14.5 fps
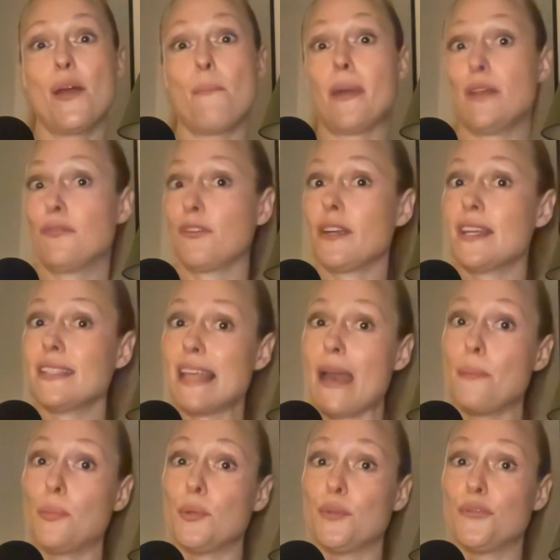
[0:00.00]
But for
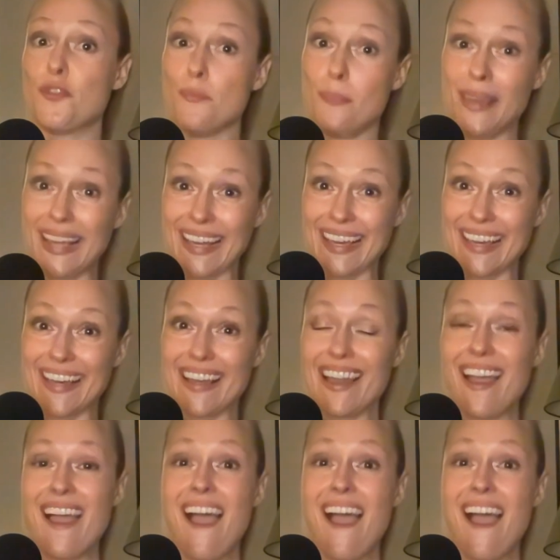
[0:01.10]
example, for me,